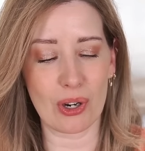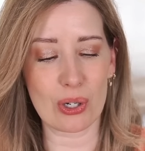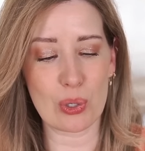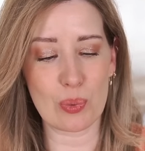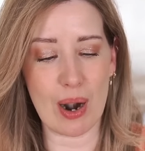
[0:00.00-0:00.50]
are
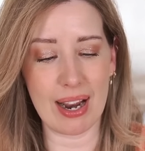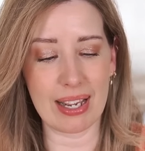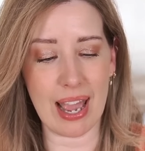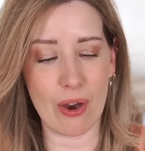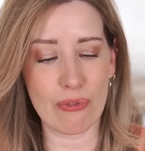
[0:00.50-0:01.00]

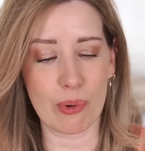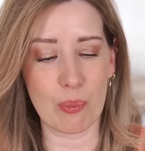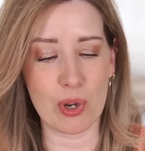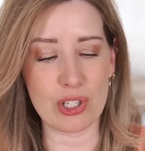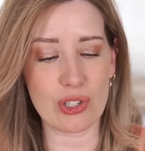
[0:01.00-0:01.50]
crying out for
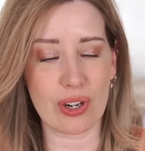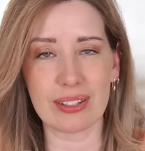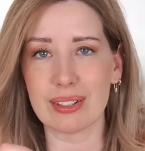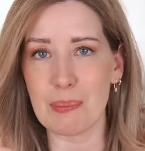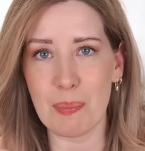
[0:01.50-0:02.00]
moisture
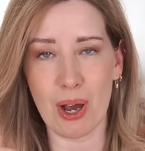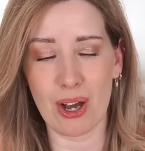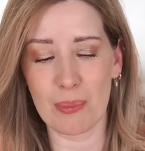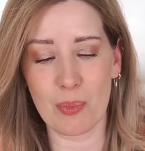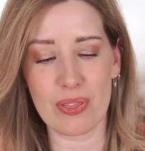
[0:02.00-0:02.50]
and lip
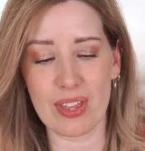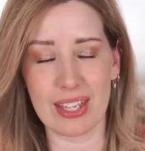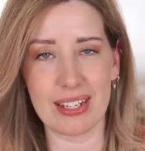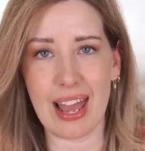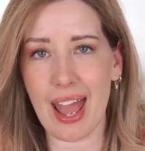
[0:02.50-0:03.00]
balm
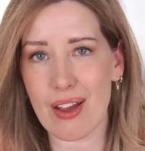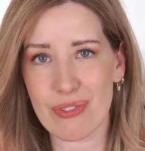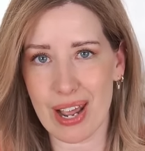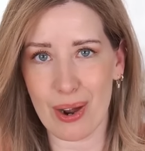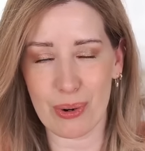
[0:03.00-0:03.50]
within half
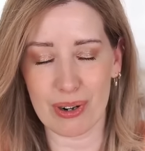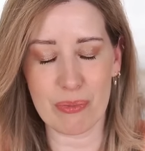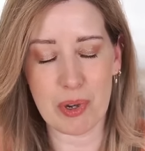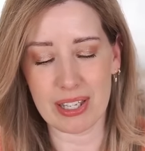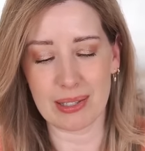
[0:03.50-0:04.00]
an hour
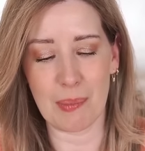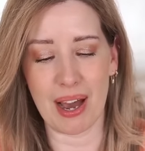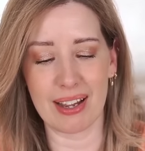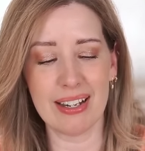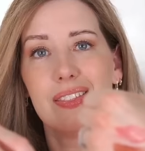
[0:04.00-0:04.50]
of putting them
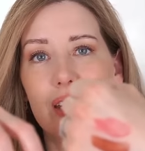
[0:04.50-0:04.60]
on.